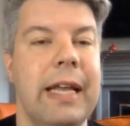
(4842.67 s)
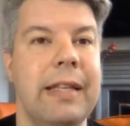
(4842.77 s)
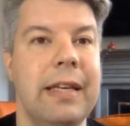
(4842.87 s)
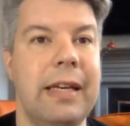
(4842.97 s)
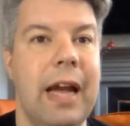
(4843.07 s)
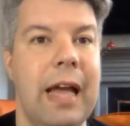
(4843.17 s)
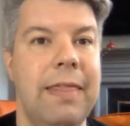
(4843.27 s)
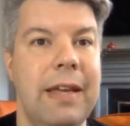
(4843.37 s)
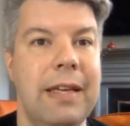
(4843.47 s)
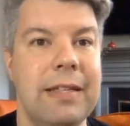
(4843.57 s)
And he, I
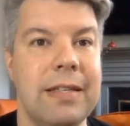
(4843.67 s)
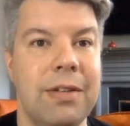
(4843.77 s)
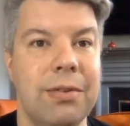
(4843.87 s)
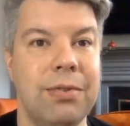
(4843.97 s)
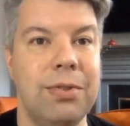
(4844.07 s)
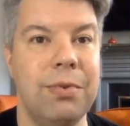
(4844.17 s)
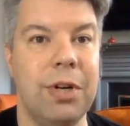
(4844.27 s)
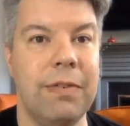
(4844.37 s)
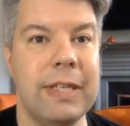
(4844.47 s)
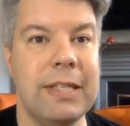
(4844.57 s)
think he's a little too
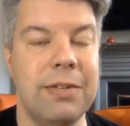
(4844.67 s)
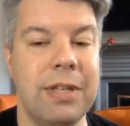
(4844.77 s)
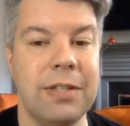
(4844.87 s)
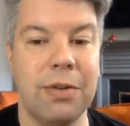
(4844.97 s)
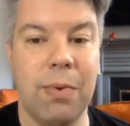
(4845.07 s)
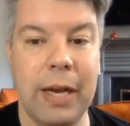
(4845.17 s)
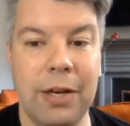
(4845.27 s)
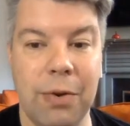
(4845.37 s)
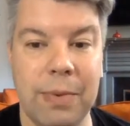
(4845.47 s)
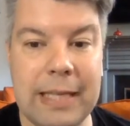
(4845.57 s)
nervous or doesn't
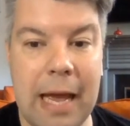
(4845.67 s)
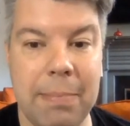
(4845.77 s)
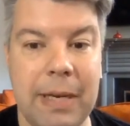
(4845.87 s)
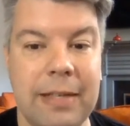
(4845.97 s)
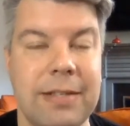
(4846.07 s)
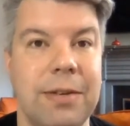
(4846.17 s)
quite know what's happening,